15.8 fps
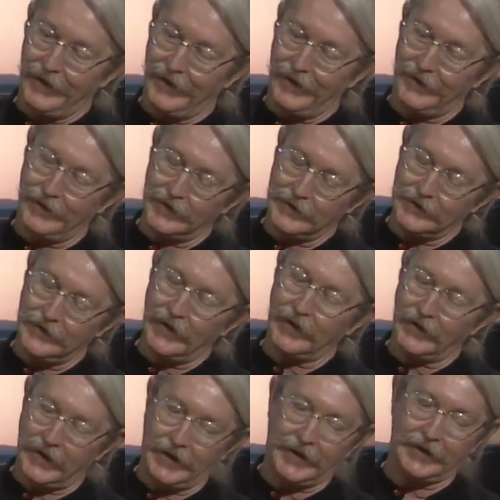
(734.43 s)

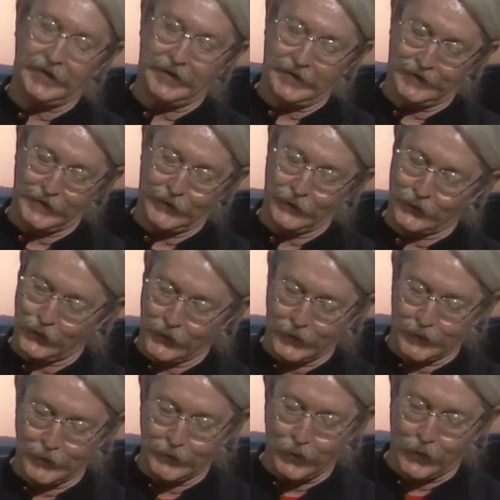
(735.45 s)
I think it's
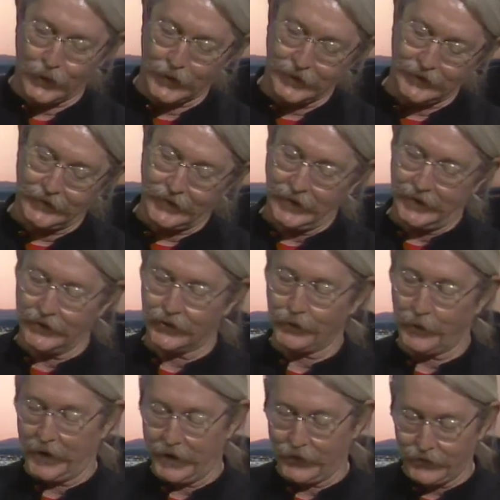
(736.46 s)
real important,
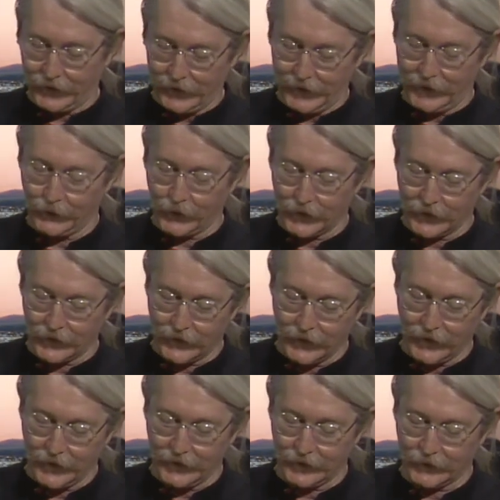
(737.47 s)
especially with
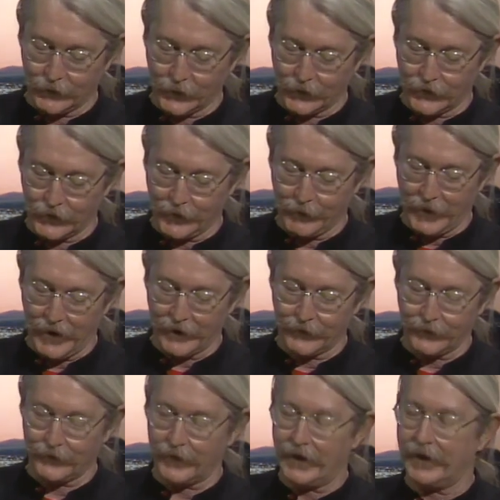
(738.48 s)
the amount
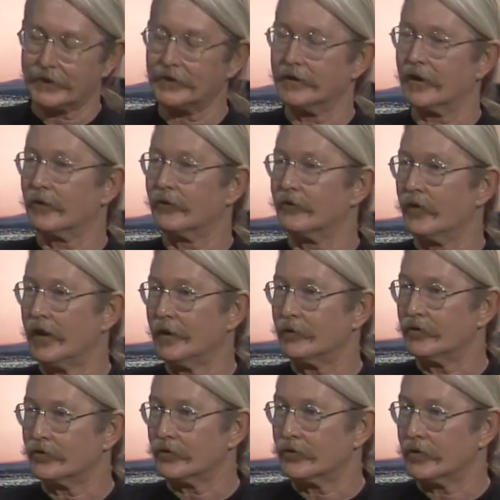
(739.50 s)
of flack that our
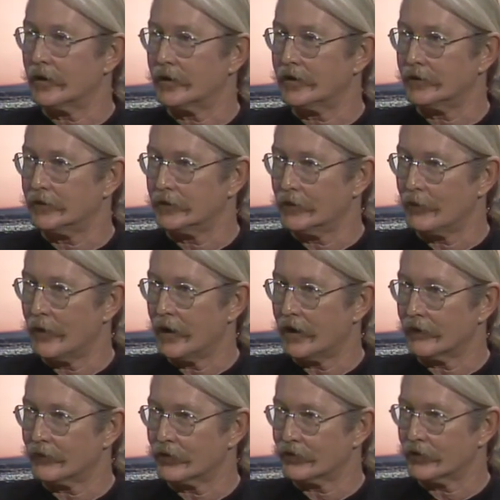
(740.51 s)
families are taking and the
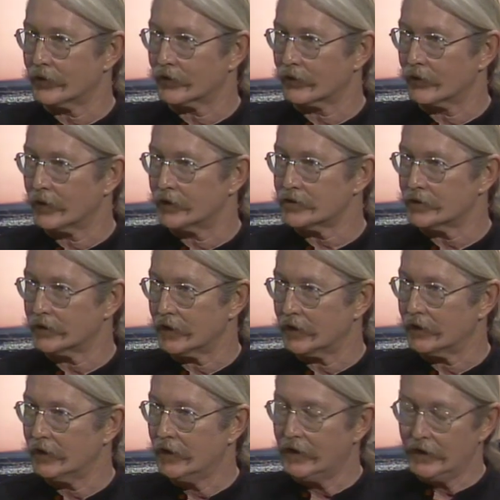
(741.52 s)
amount of disintegration
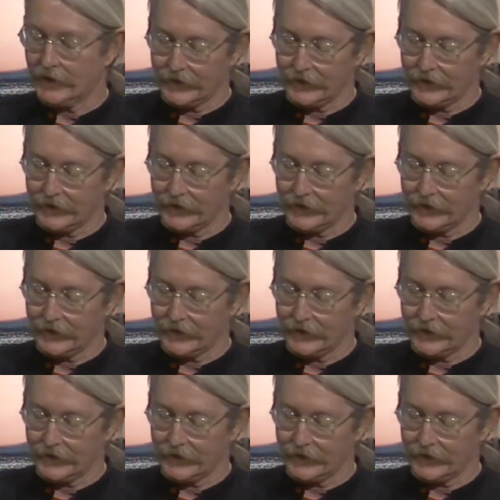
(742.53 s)
that